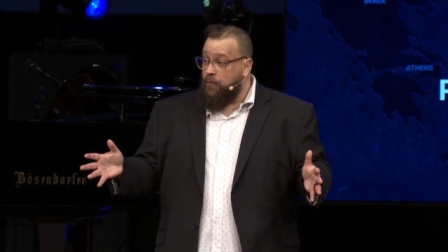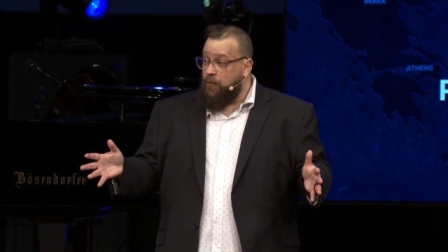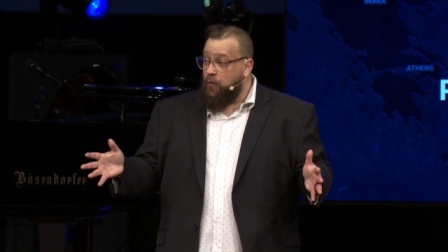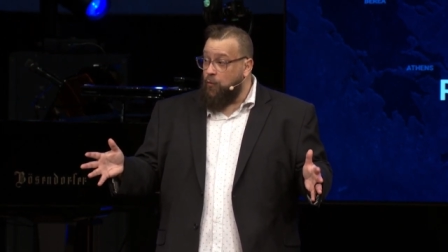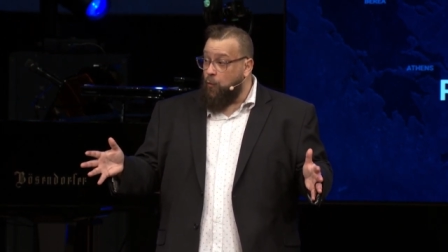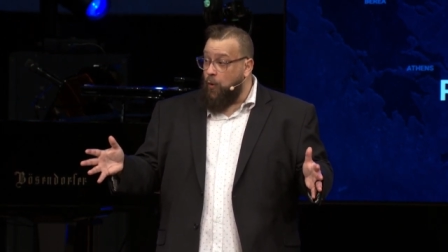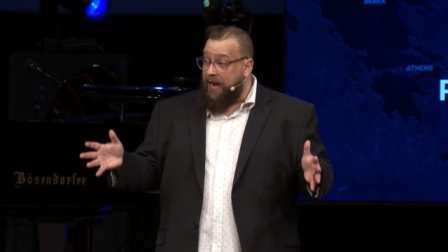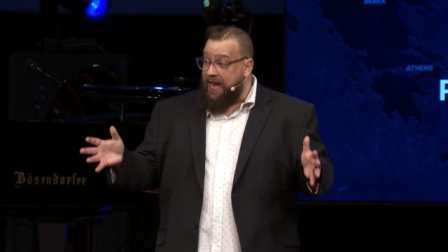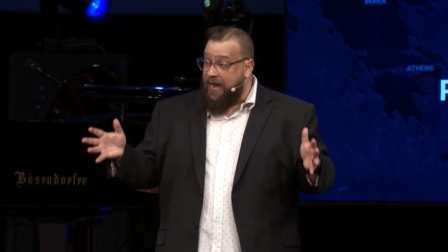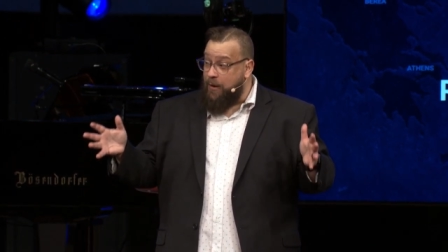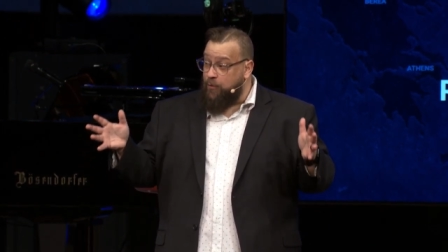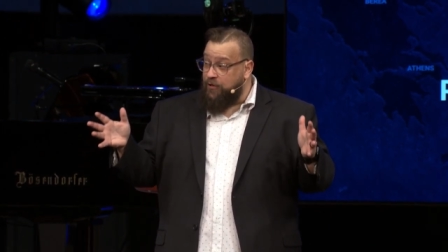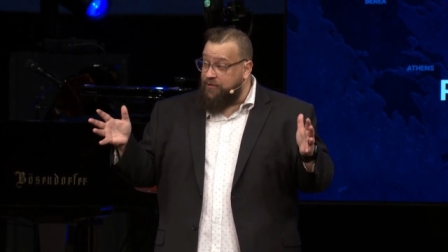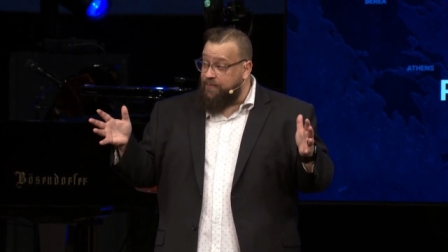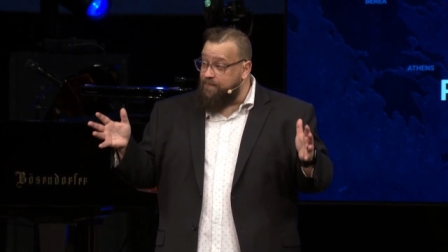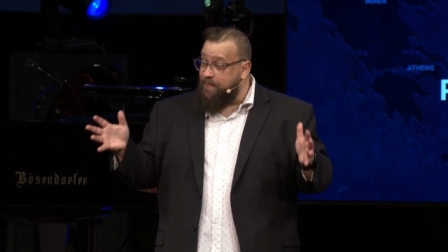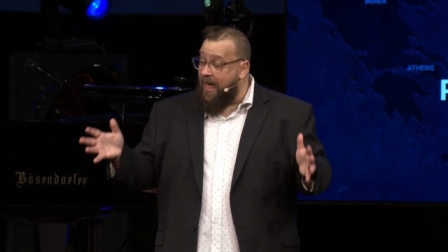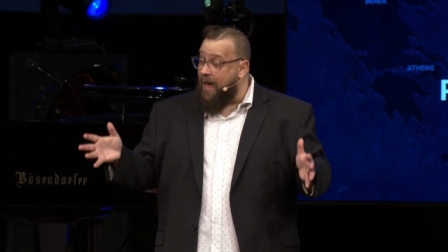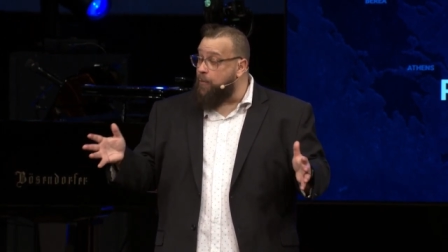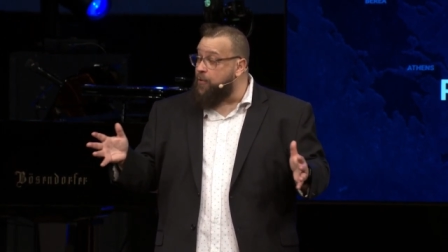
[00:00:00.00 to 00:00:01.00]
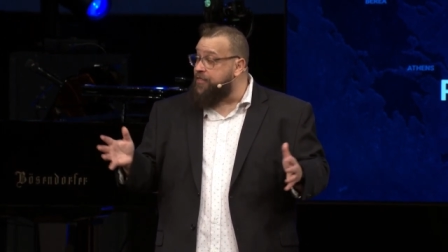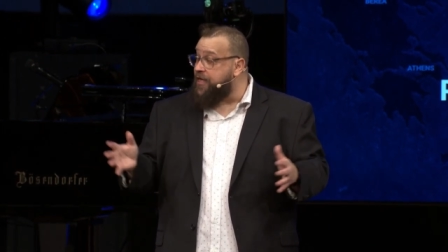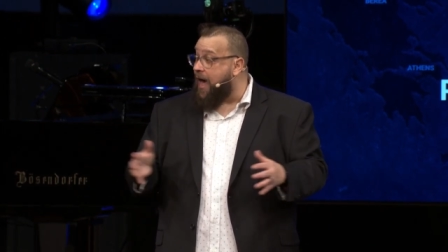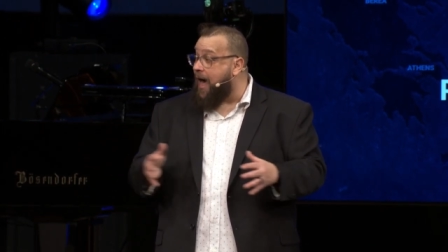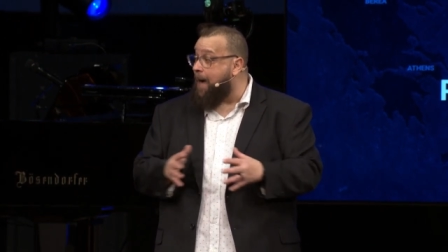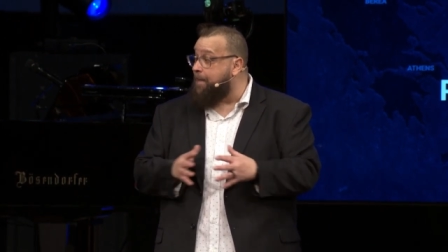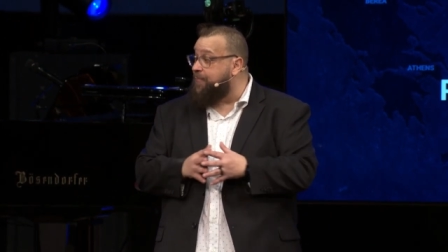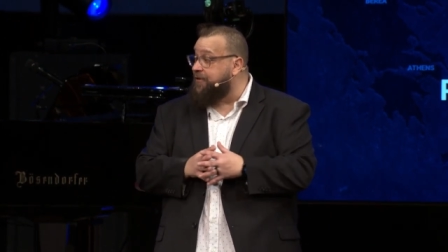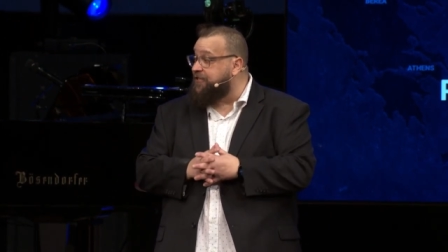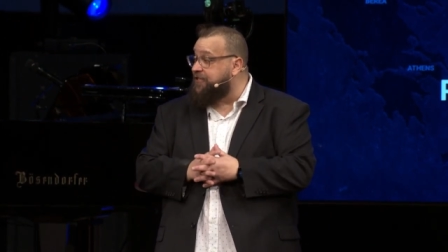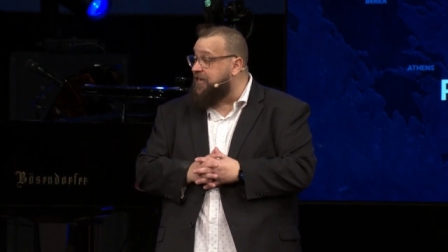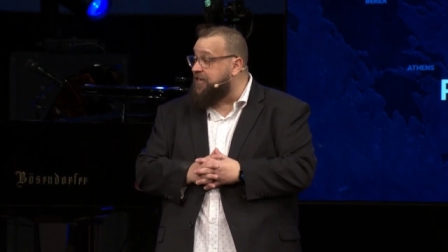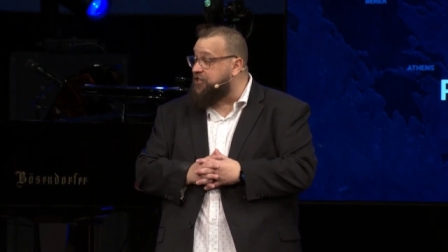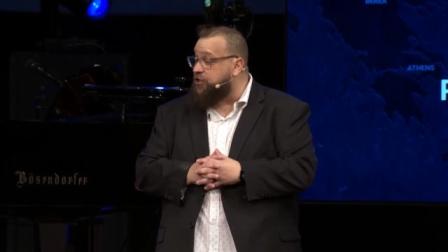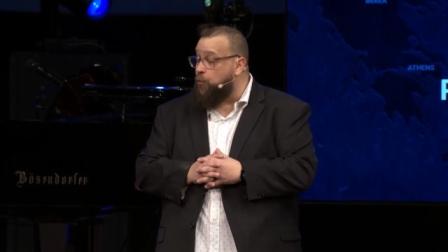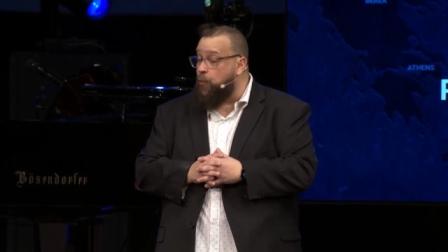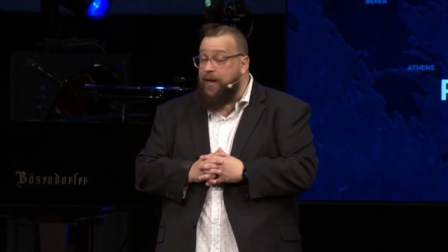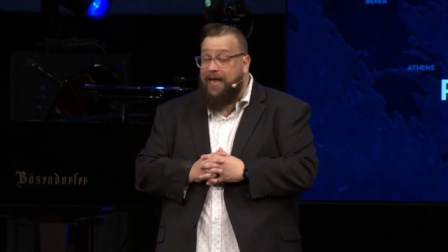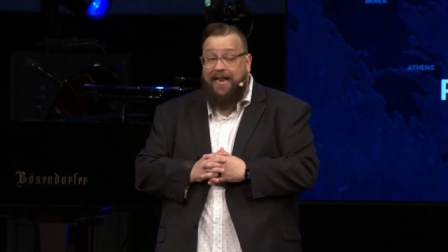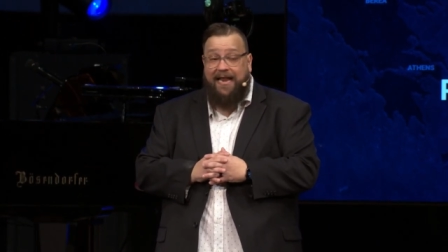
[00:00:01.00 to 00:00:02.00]
when he was met with
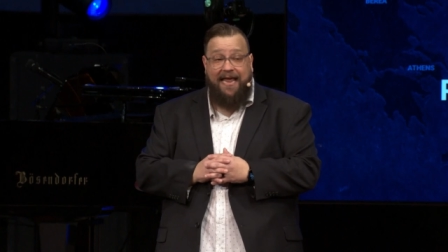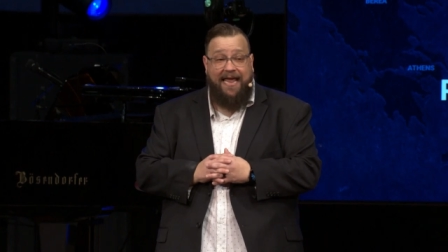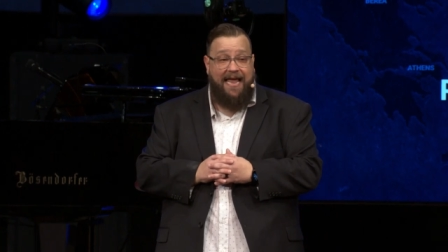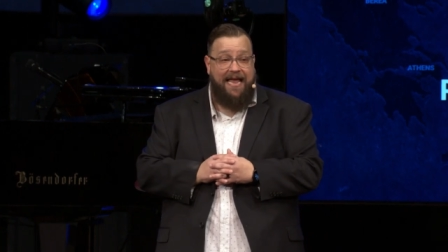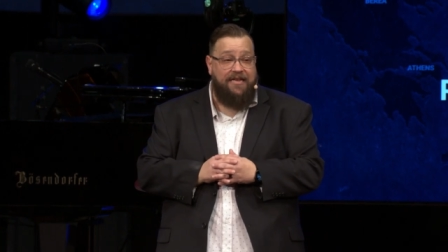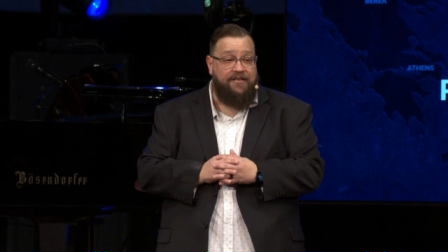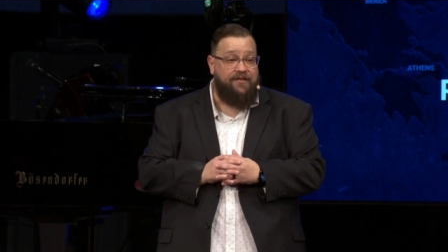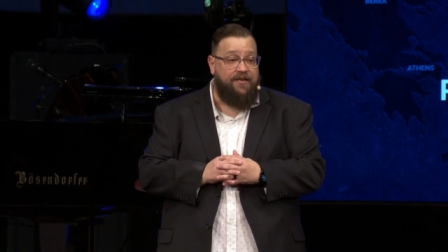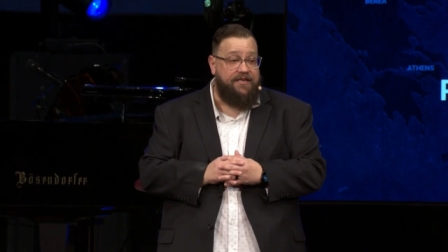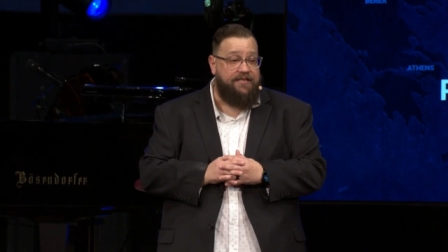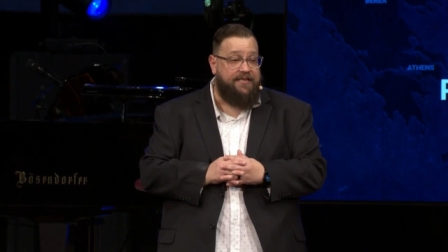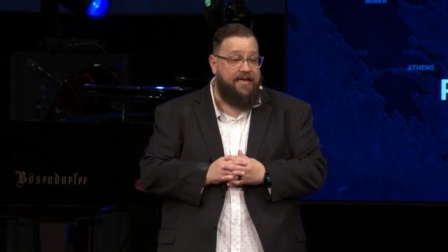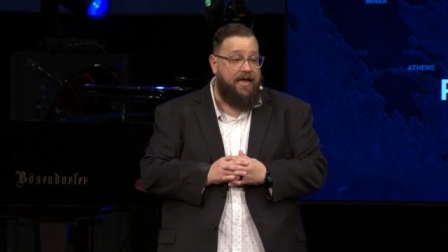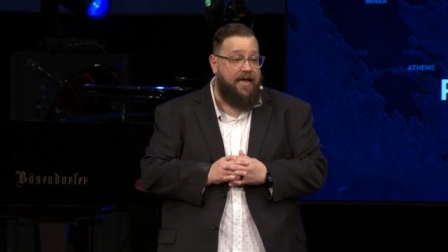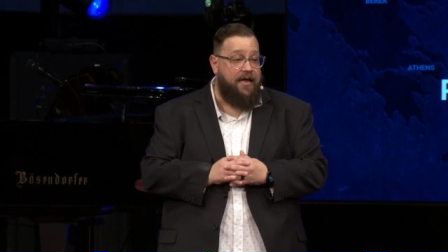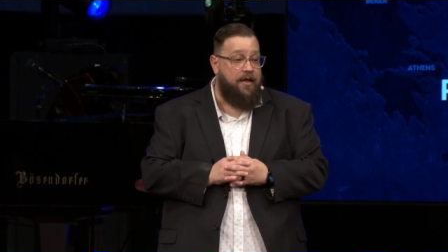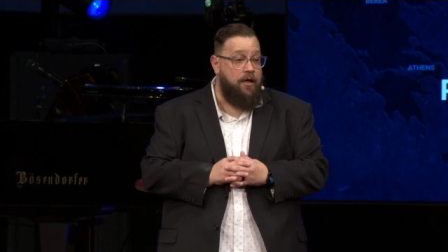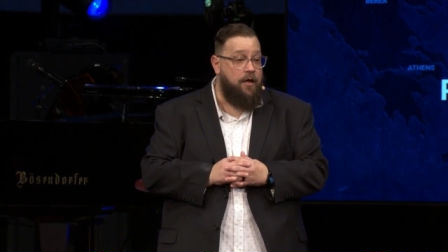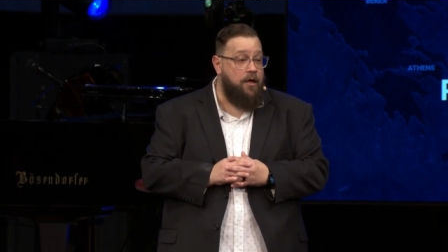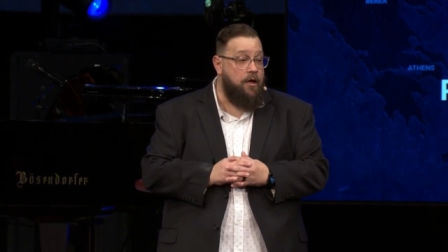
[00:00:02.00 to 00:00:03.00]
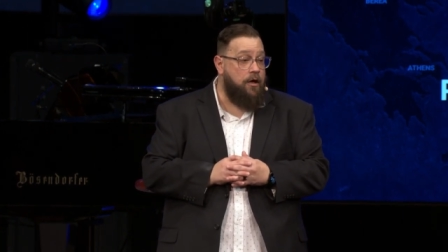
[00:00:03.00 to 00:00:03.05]
opposition, we can easily say,